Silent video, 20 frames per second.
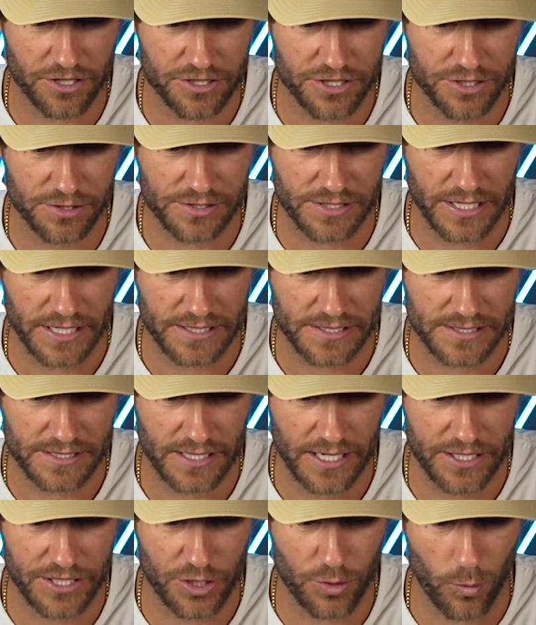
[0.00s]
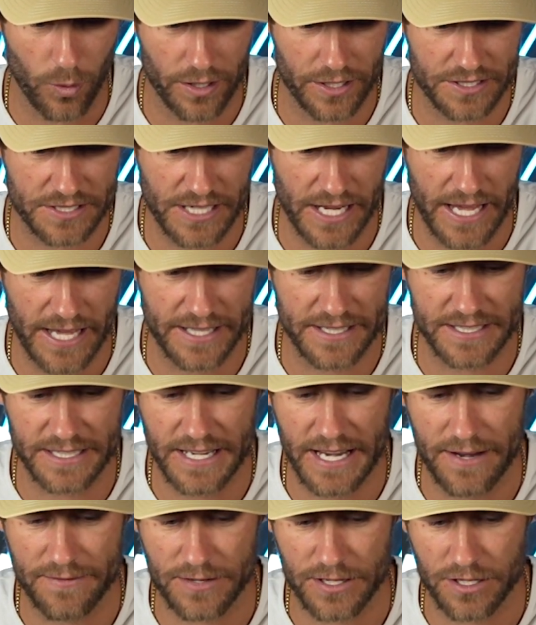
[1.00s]
are Tuesdays, and you want it to end
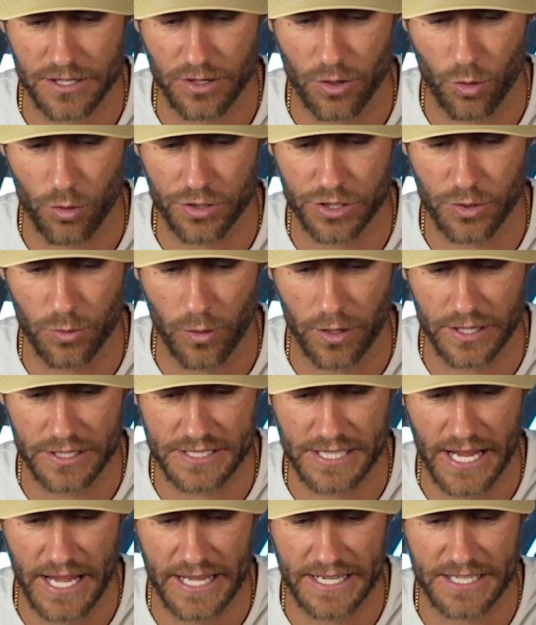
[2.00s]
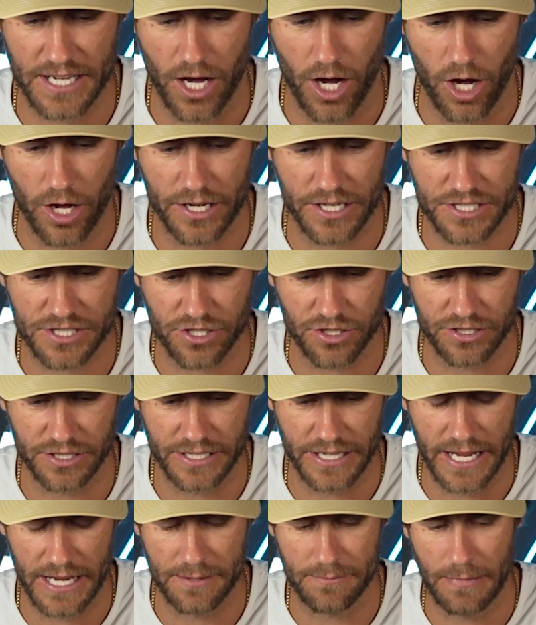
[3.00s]
never, or you want it to end on a certain
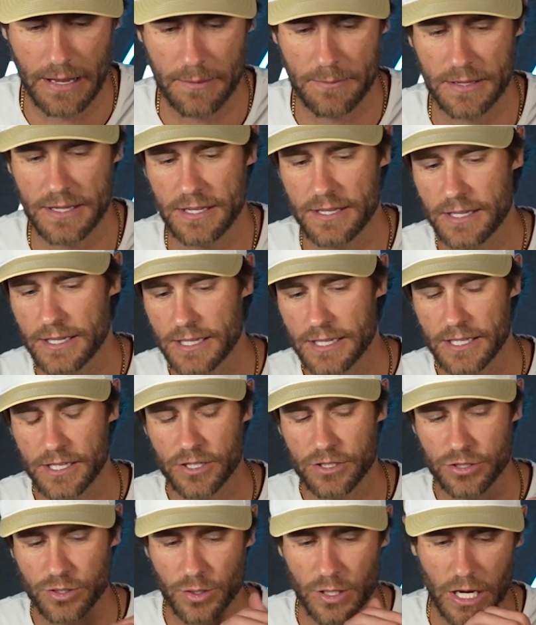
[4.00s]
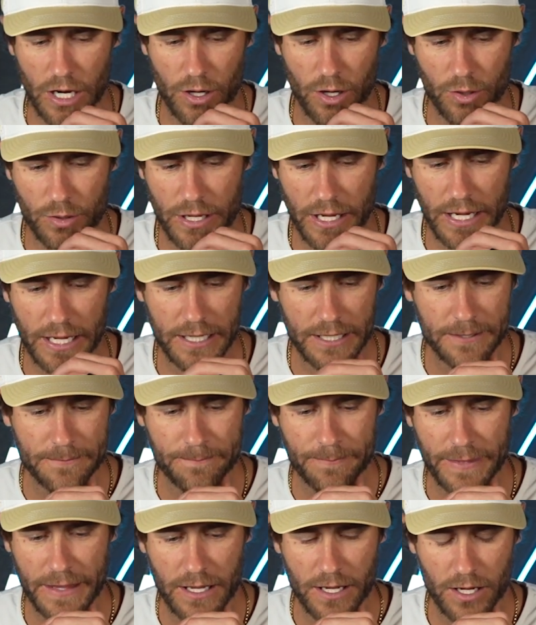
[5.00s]
date. Maybe you go, okay,
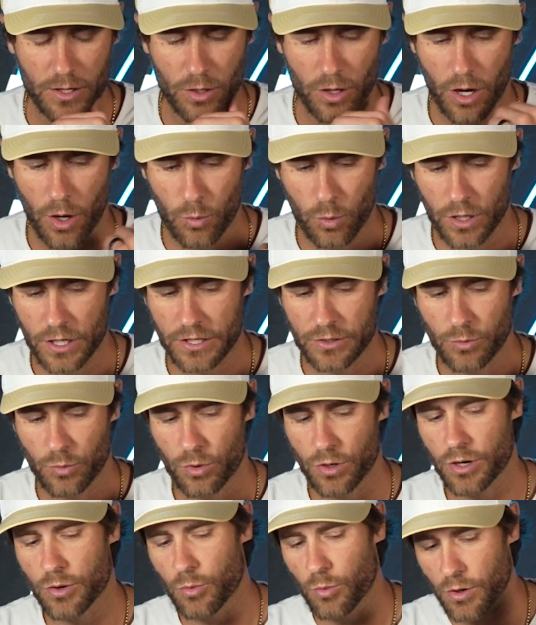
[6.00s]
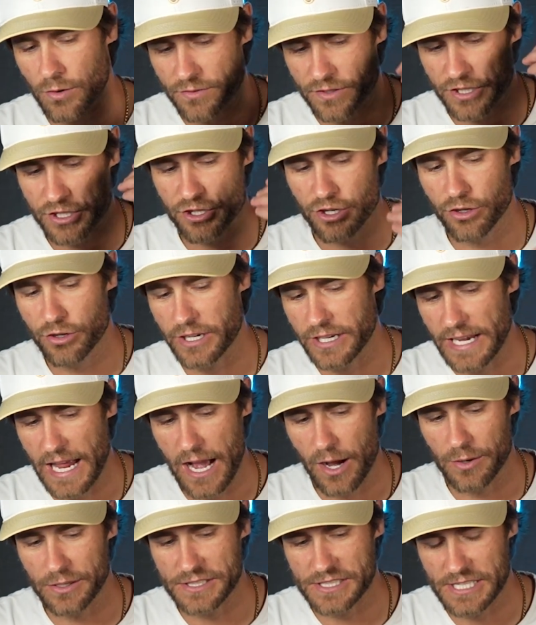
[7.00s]
we're recruiting
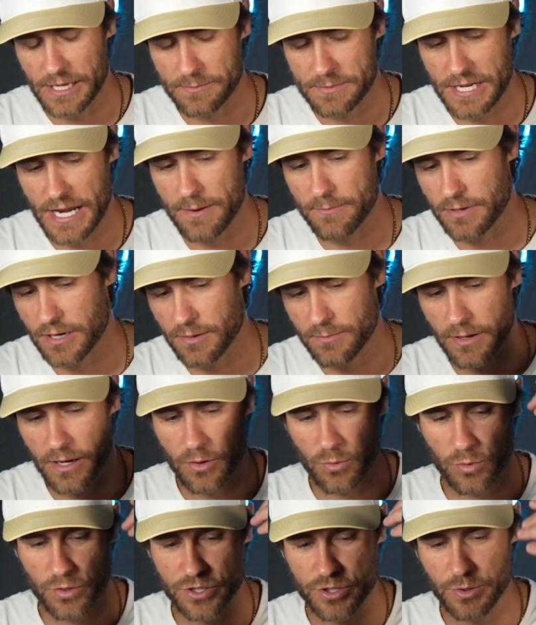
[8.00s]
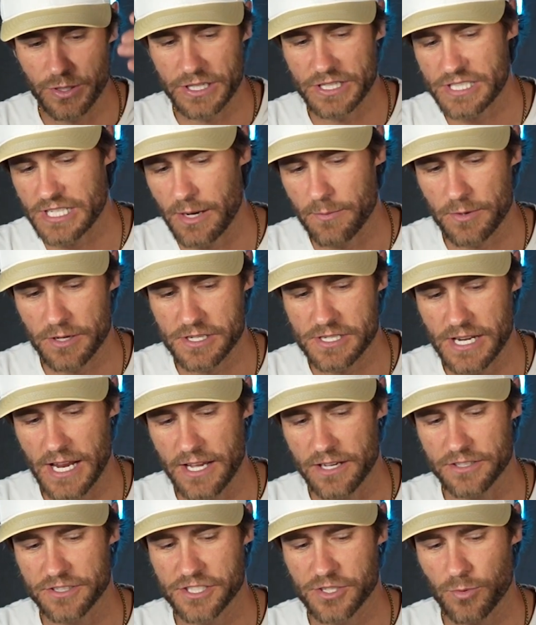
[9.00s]
now in September, but we're doing summer
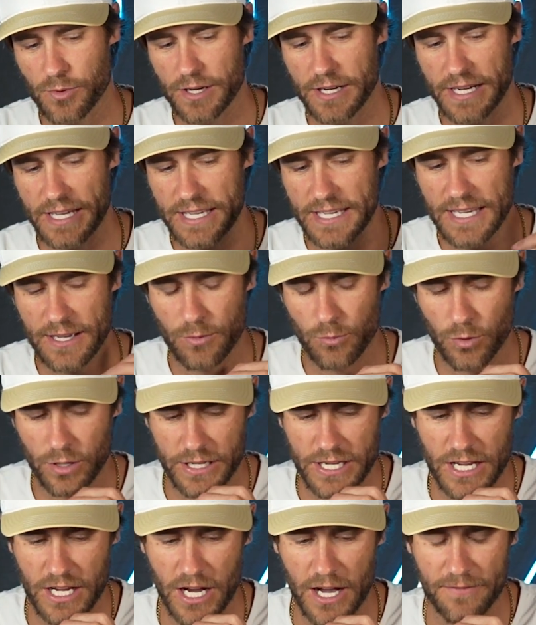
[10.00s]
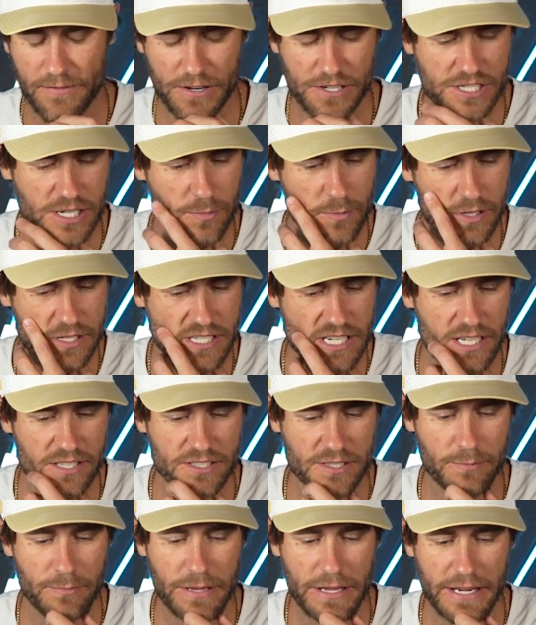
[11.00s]
sales, so we'll kick off our summer sales
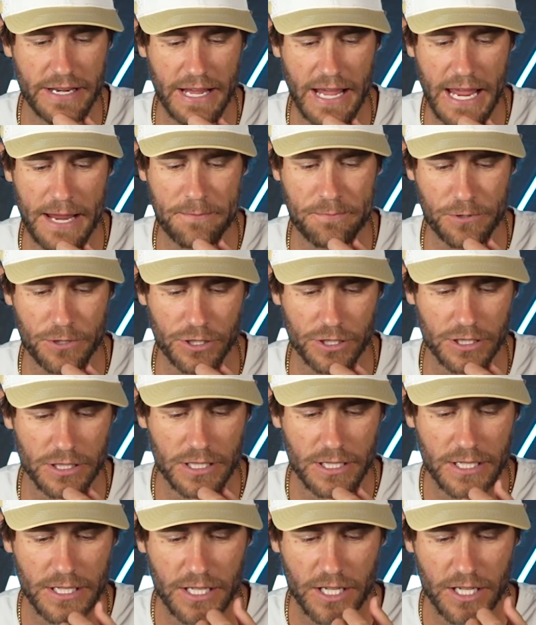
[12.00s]
in mid-April.